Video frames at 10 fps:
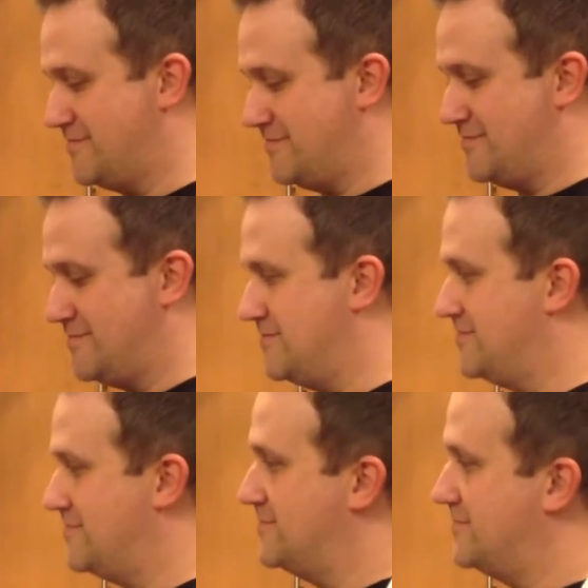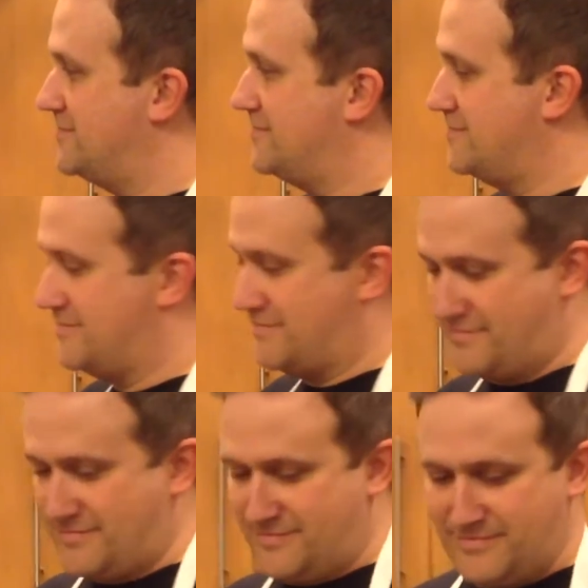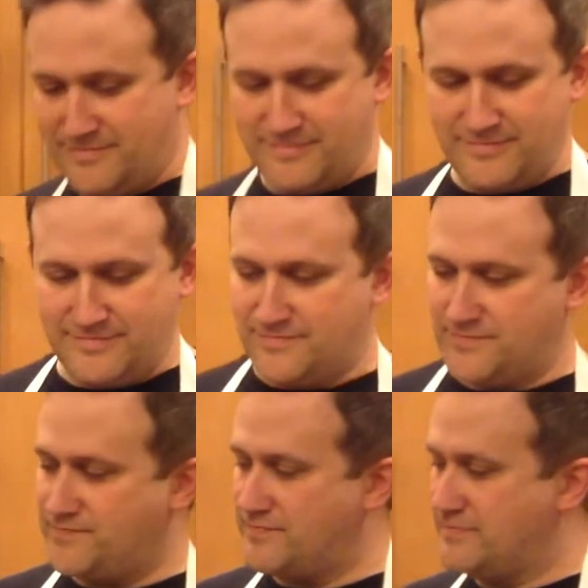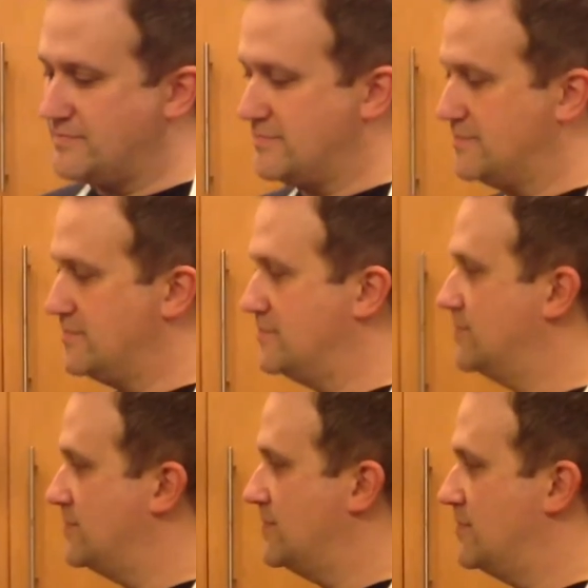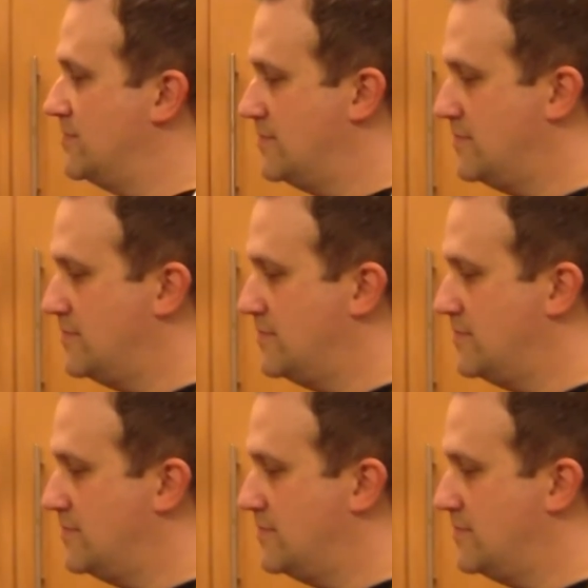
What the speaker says: (not speaking)